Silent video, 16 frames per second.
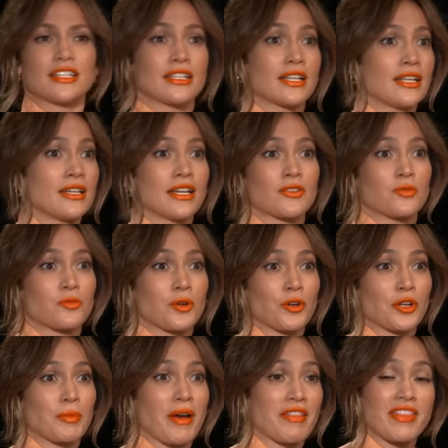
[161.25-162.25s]
Like, he gets
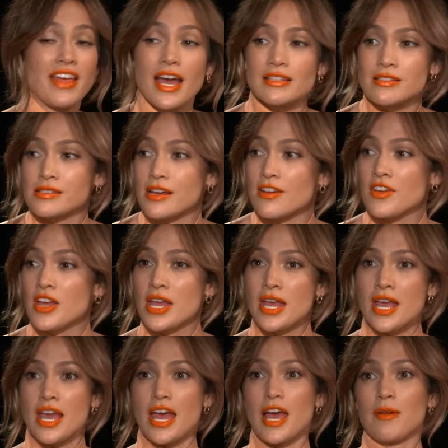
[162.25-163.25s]
worried about that stuff.
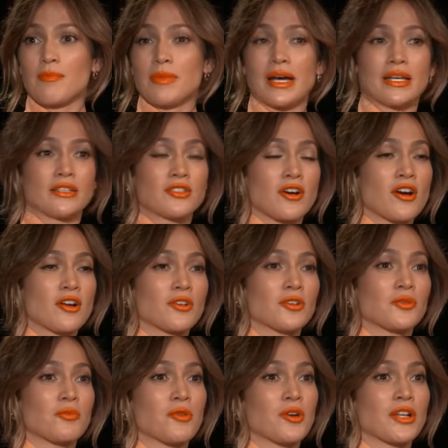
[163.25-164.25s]
And my
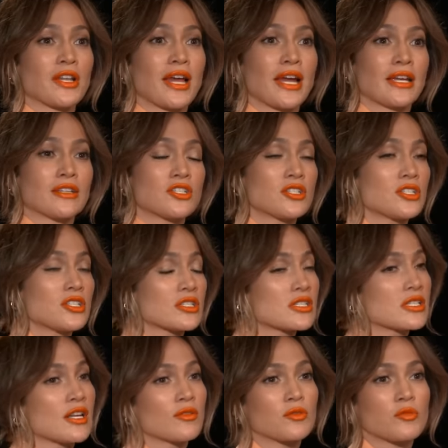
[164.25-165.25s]
daughter's more like, she
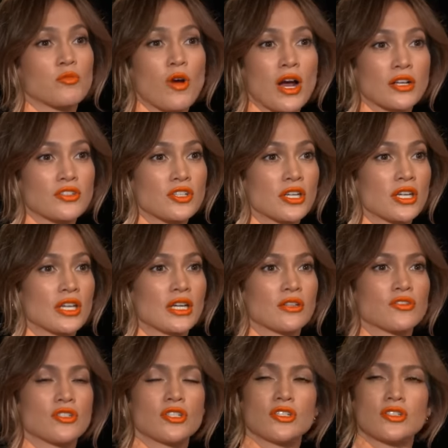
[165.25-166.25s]
just loves watching
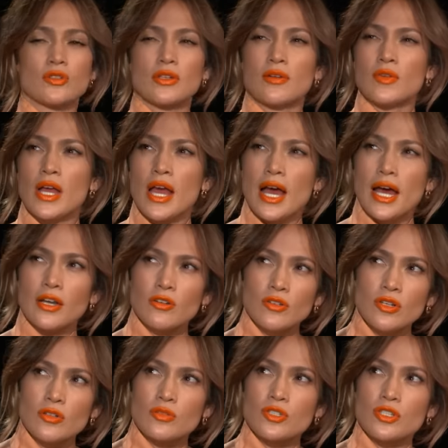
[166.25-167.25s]
it. She just loves, I
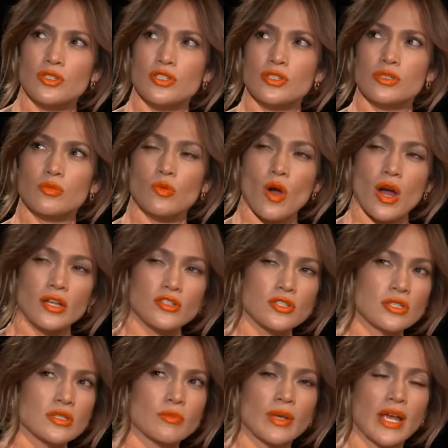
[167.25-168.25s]
don't know, she just
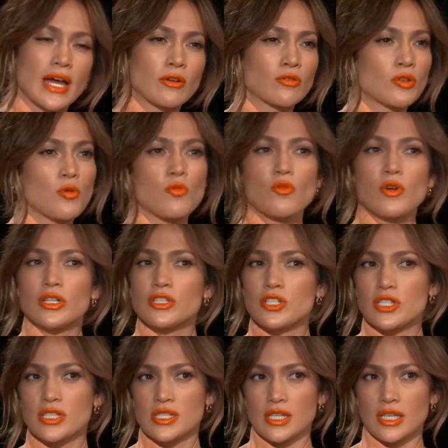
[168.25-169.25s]
watches me. I don't know what
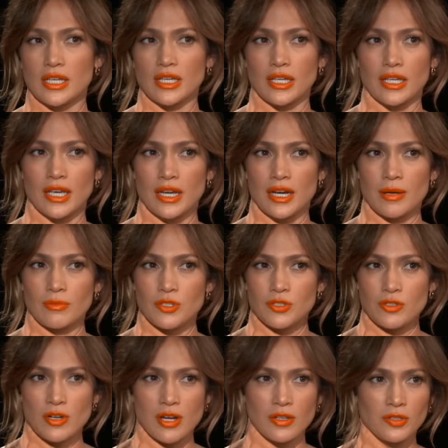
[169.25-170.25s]
she's thinking yet. I'm
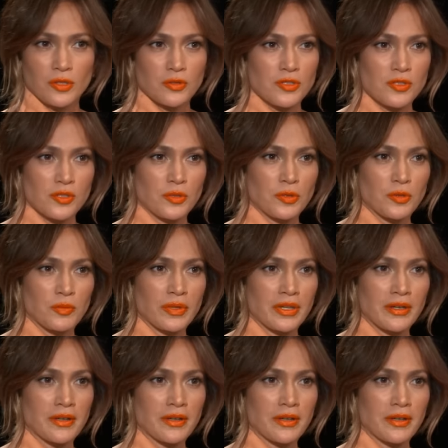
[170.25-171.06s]
sure I'll know soon.